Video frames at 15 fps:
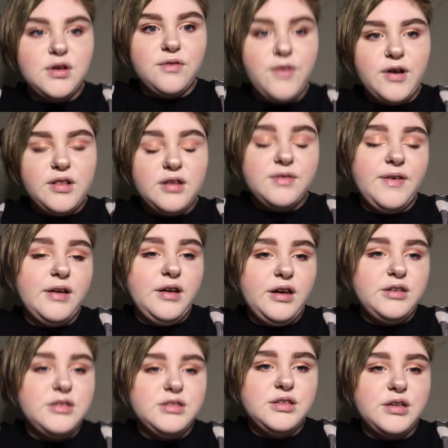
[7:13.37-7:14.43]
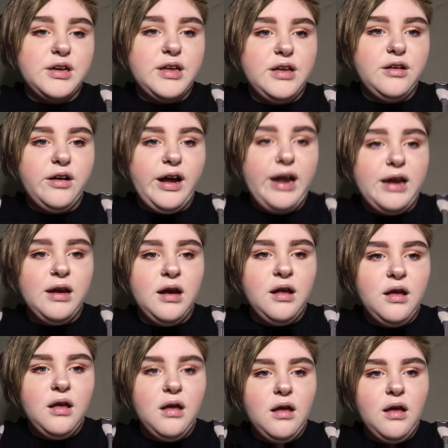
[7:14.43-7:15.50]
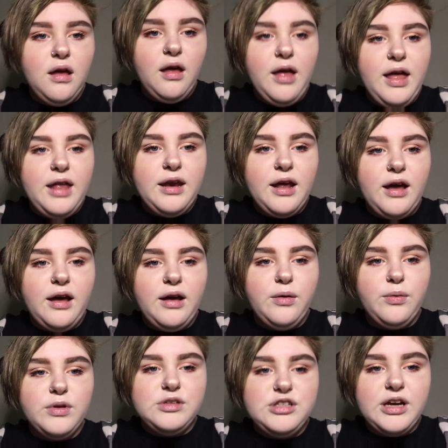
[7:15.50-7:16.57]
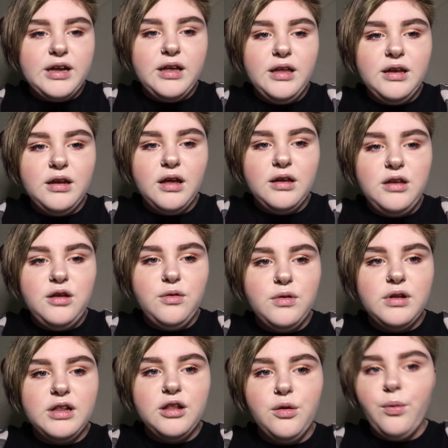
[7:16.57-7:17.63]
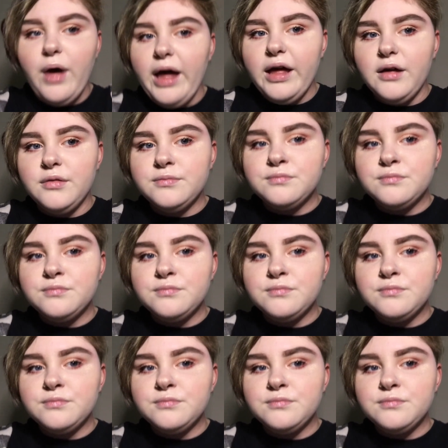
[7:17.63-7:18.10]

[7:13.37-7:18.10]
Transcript: far the foundation's looking great. And I will check in on you in a little while.